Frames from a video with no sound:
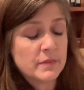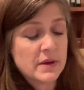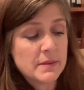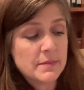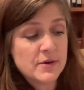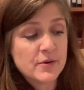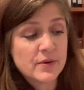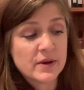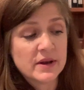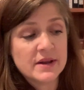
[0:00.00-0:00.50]

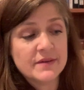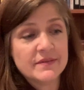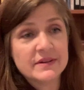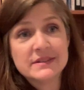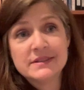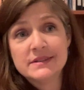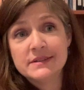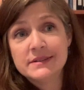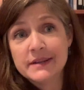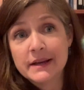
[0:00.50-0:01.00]
Maybe you can even
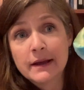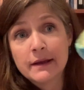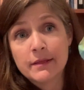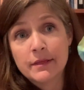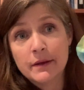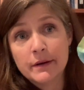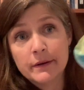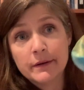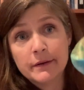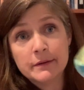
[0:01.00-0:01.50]
stick
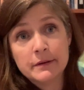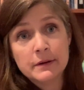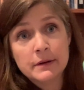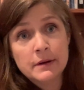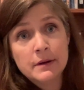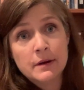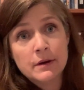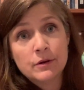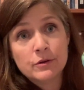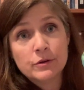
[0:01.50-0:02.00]
the
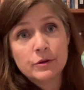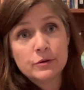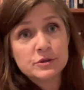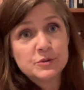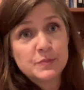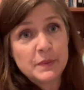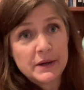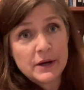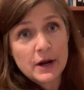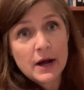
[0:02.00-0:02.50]

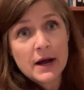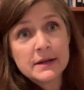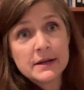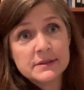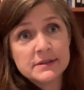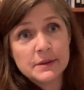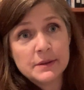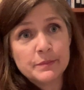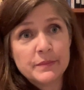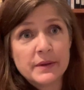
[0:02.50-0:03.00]
clothespin on
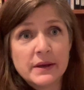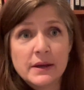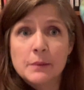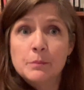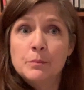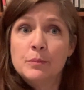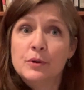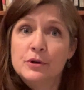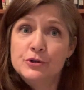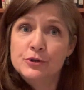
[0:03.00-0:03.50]
something
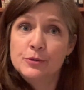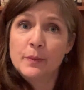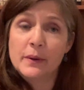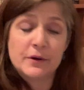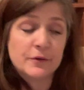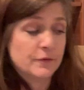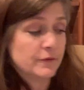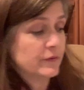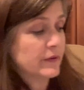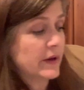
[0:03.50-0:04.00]
and put your
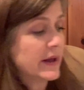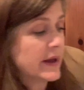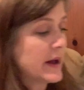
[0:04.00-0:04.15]
butterfly